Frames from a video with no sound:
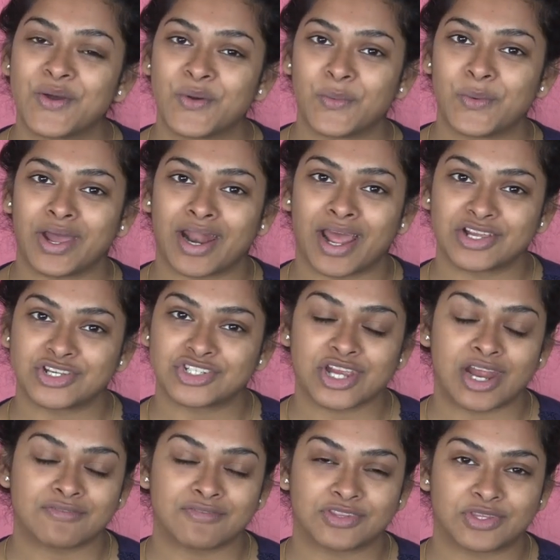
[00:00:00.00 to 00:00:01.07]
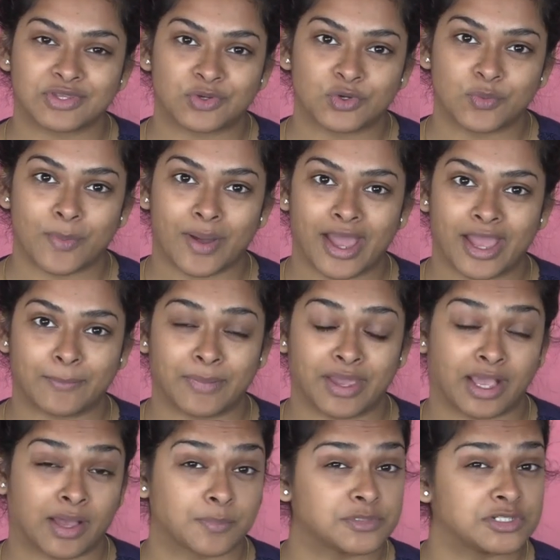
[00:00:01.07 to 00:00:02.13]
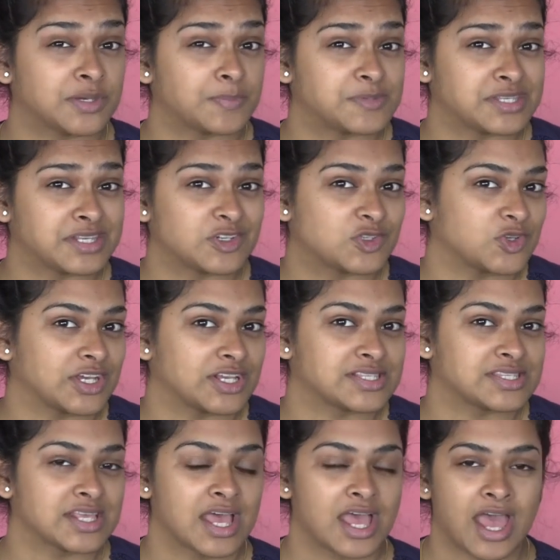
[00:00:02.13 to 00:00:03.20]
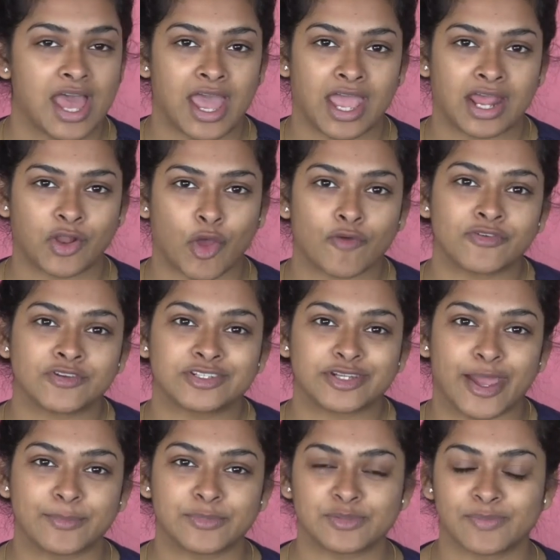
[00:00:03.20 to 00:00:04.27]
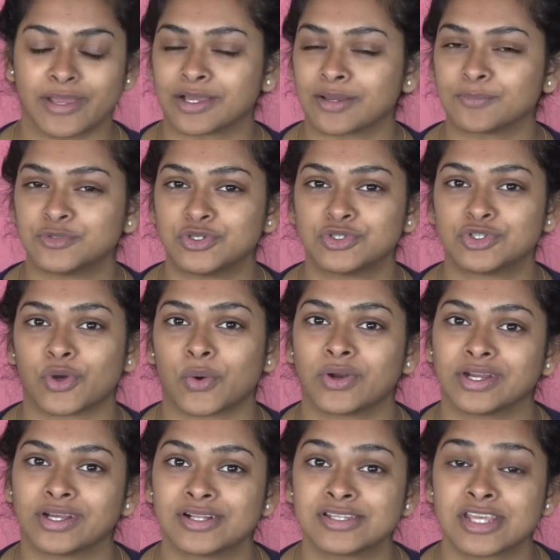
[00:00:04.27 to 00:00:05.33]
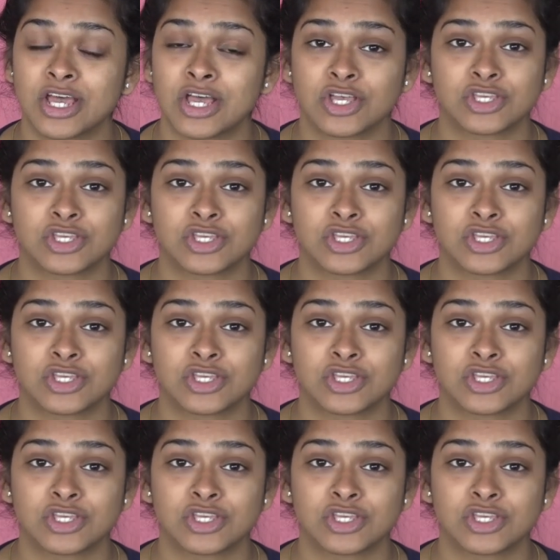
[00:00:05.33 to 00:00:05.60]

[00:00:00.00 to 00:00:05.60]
where I share with you my makeup tips and tricks and oftentimes makeup tutorials.